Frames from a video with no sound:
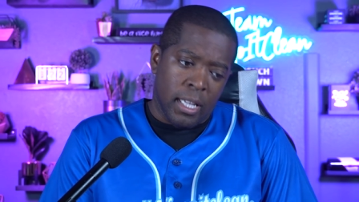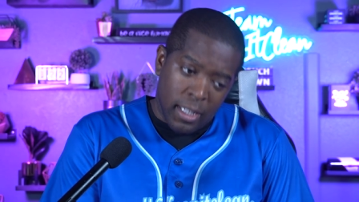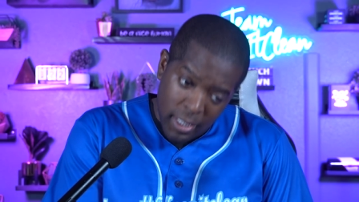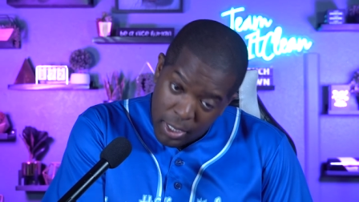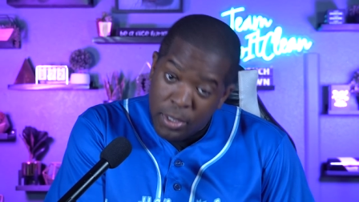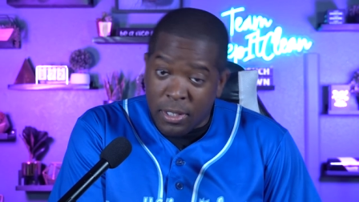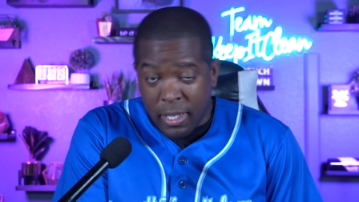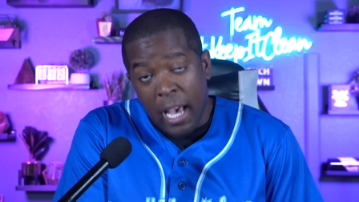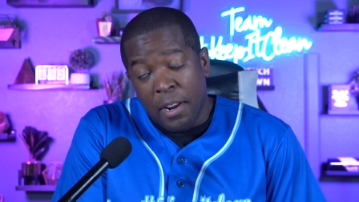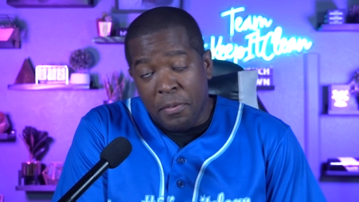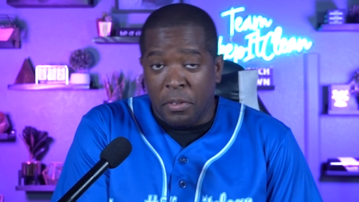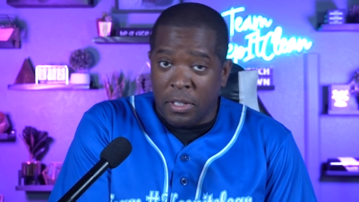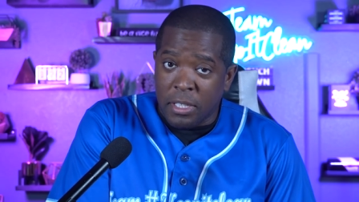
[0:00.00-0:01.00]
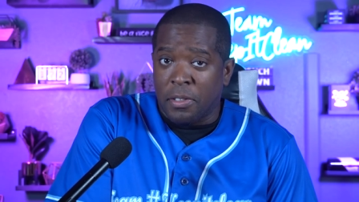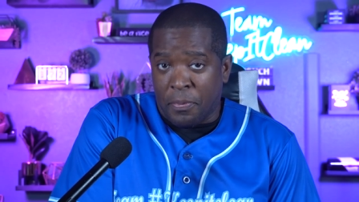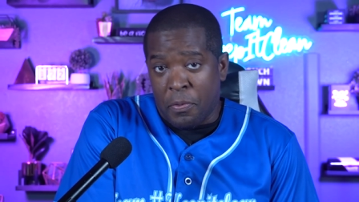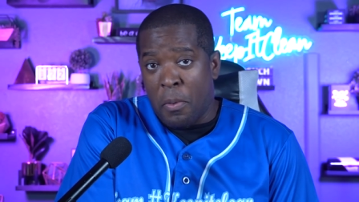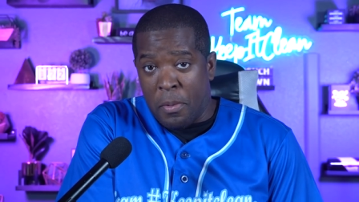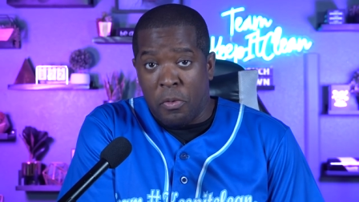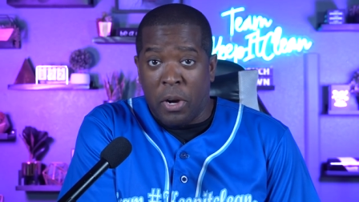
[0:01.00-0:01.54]
He kind of is a
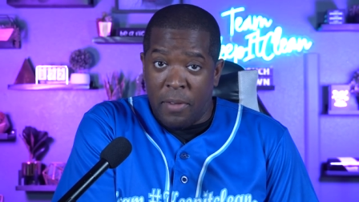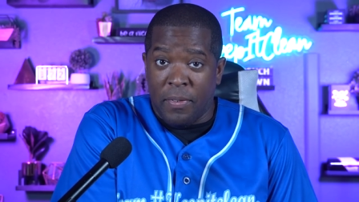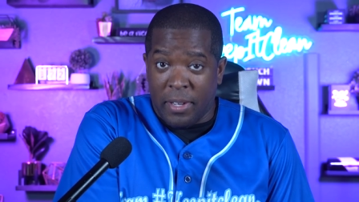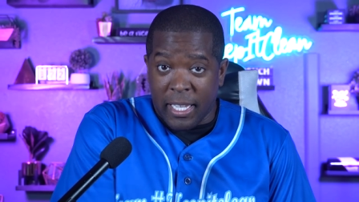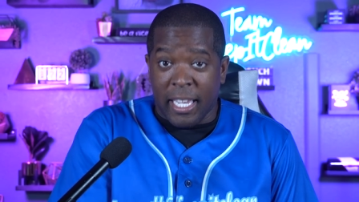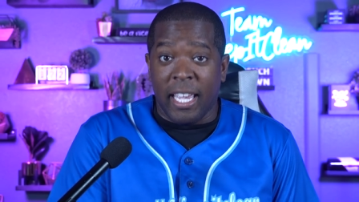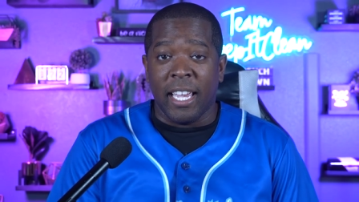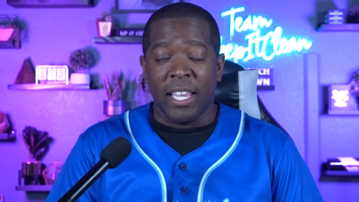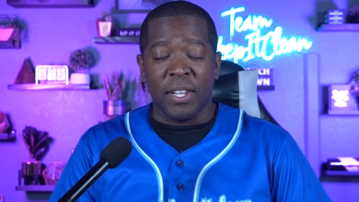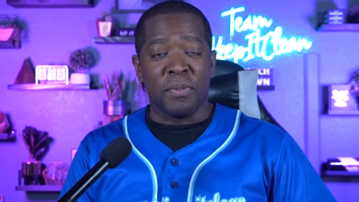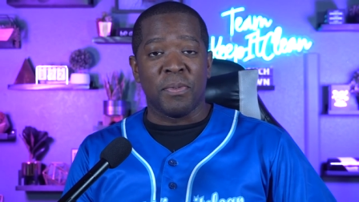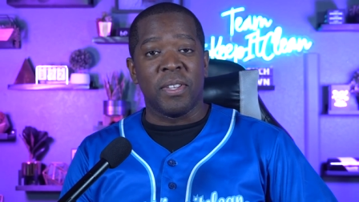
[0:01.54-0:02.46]
former Raven again.